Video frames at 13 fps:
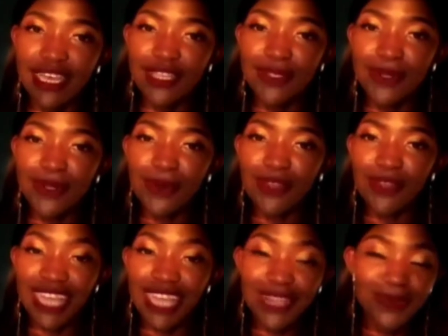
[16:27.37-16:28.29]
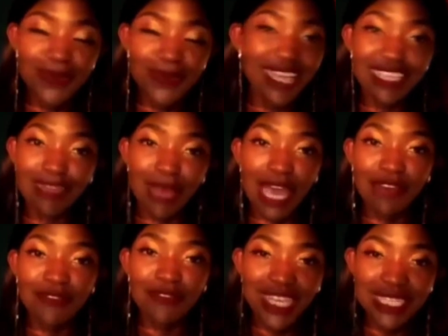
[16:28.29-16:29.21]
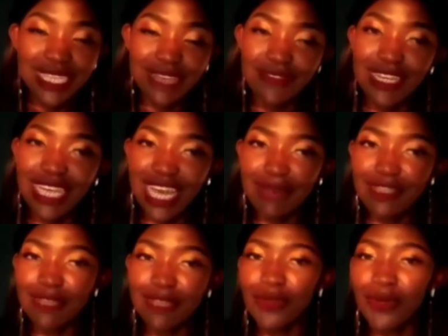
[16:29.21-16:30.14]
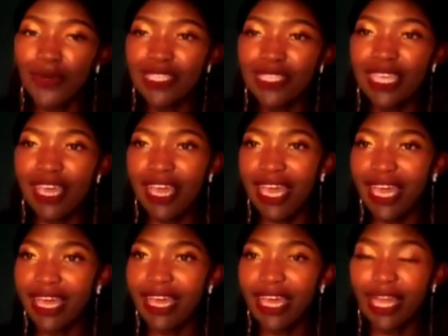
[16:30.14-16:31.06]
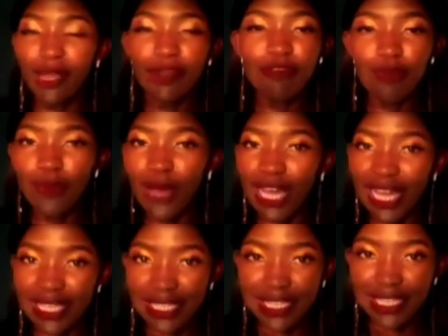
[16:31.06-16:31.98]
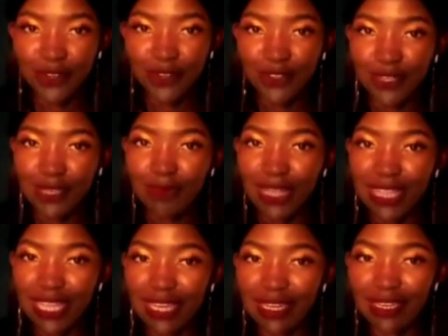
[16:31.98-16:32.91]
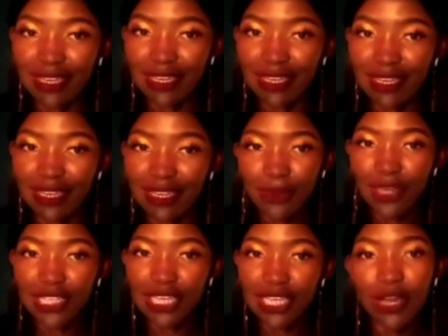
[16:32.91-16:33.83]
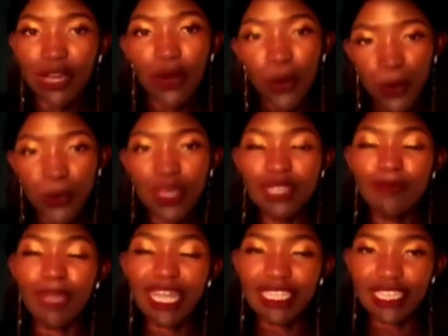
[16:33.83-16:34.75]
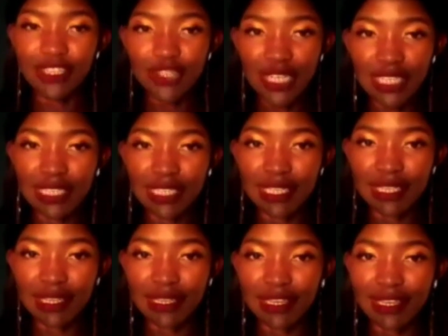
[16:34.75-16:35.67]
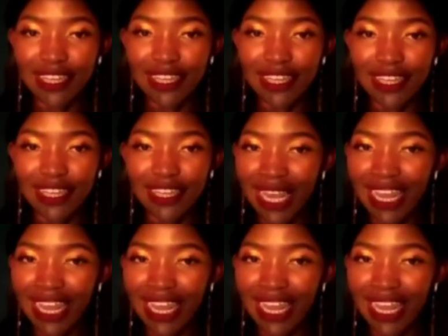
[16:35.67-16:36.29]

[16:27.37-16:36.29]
So that's where actually my advocacy even comes in because a lot of people are cutting down trees, but then you ask the question, who is planting trees? No one.